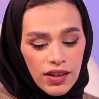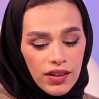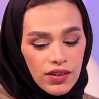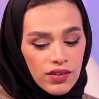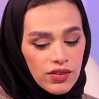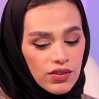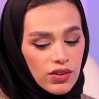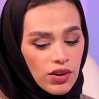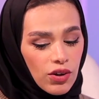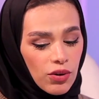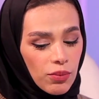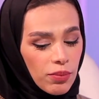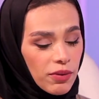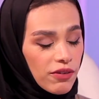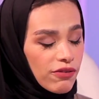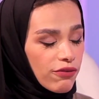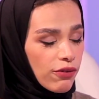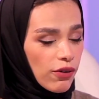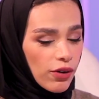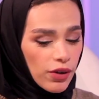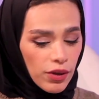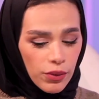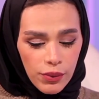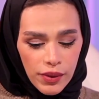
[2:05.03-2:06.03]
So
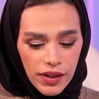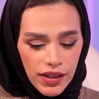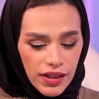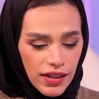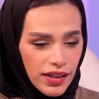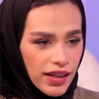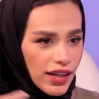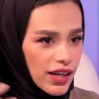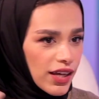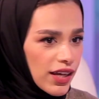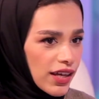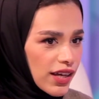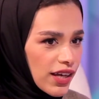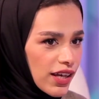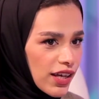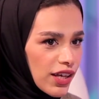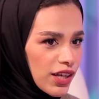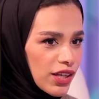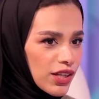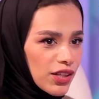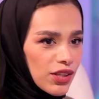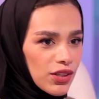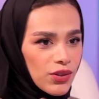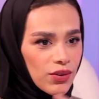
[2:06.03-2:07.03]
before we get
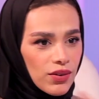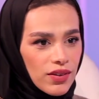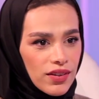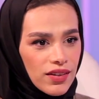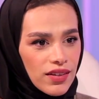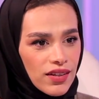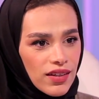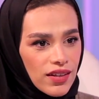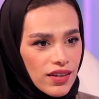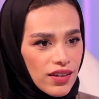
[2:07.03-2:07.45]
into the